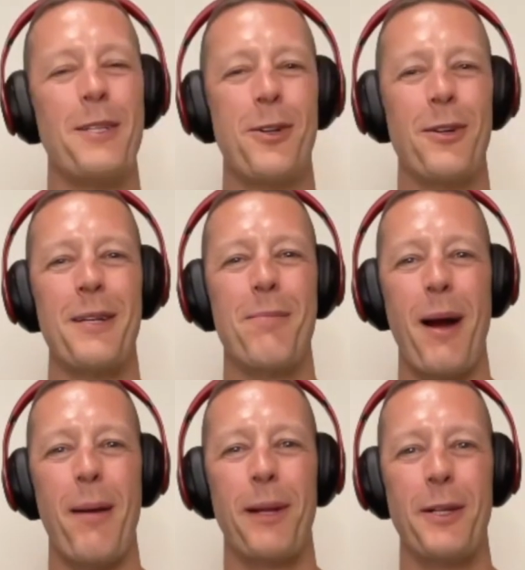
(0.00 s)
certainly
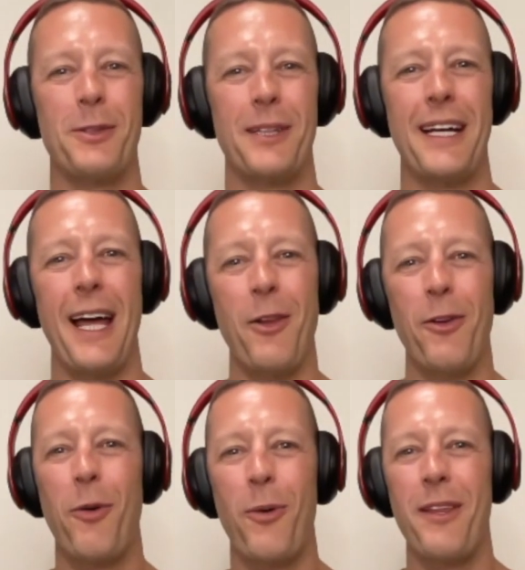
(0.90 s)
my pleasure, and I look
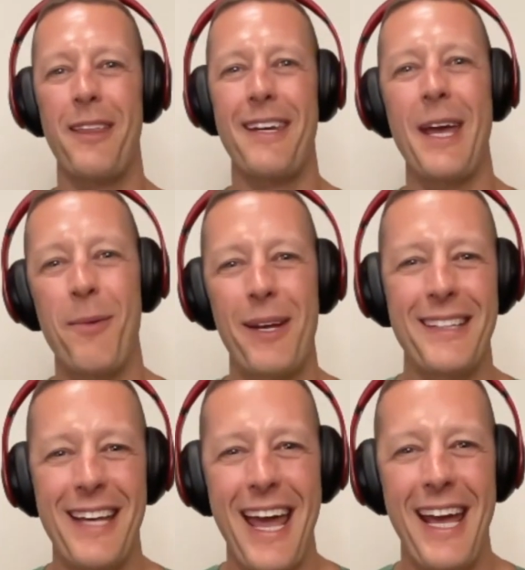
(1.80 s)
forward to the day we get
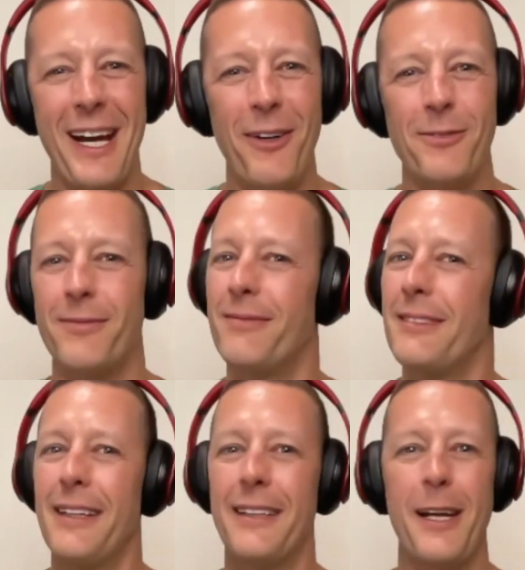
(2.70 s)
to hang out and
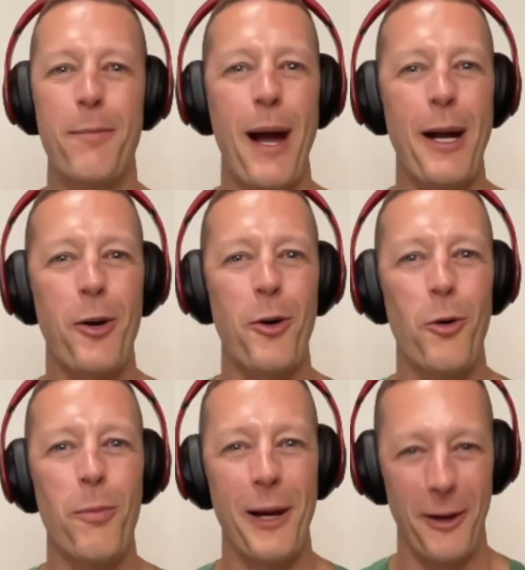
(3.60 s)
kick back a
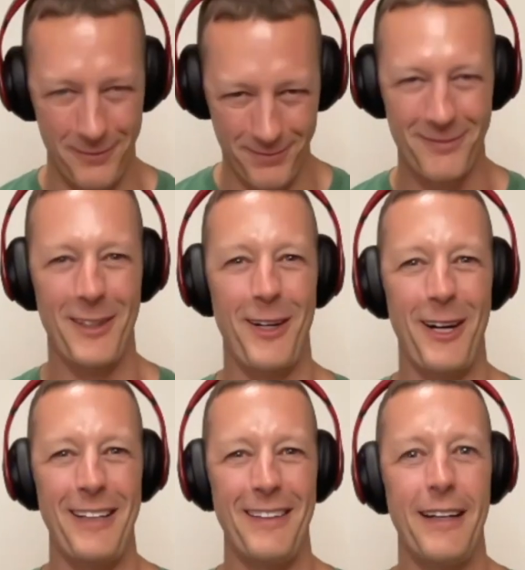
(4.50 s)
cold beer. All
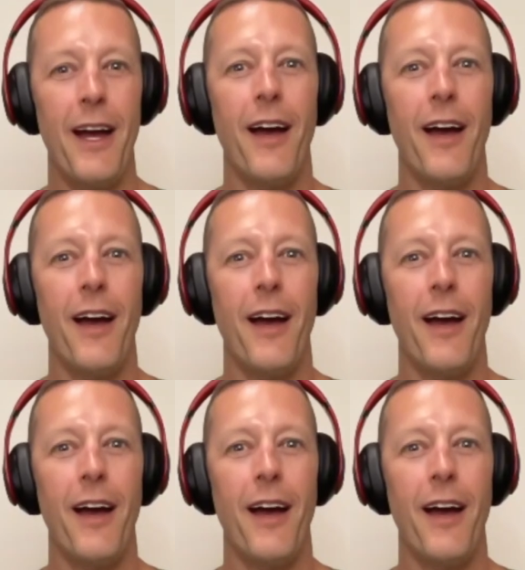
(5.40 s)
right, that'd